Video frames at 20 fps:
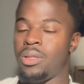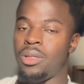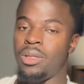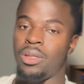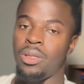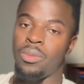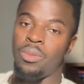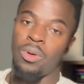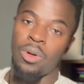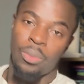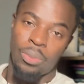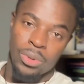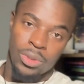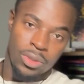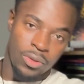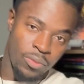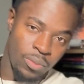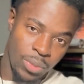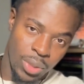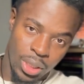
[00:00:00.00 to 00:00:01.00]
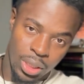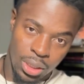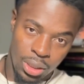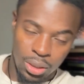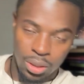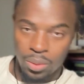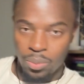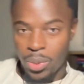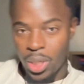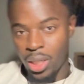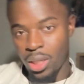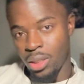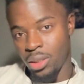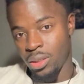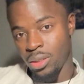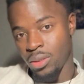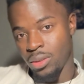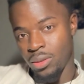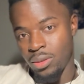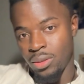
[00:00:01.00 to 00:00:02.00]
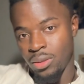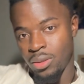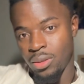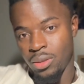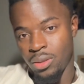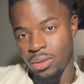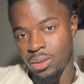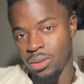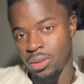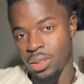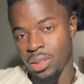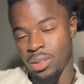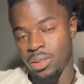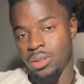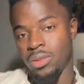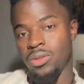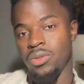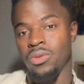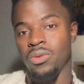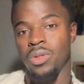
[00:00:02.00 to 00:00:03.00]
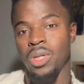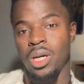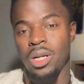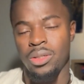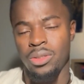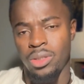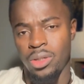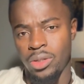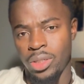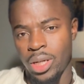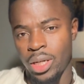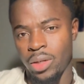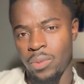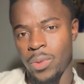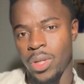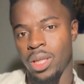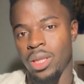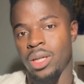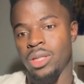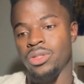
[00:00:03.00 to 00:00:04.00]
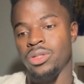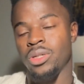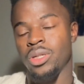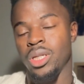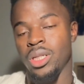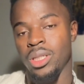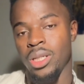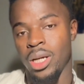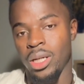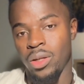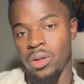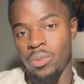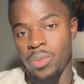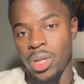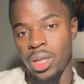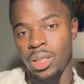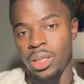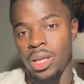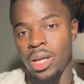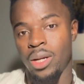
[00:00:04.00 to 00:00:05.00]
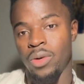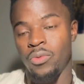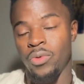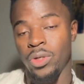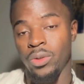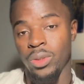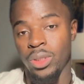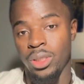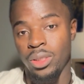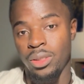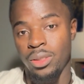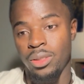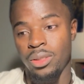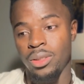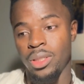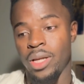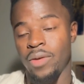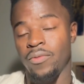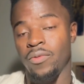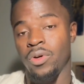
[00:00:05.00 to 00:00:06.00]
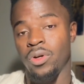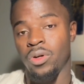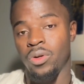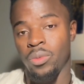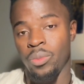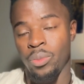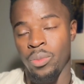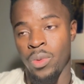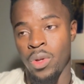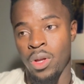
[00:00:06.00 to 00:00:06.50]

the purpose of me making this is to kind of start documenting that journey, documenting that realness, that vulnerable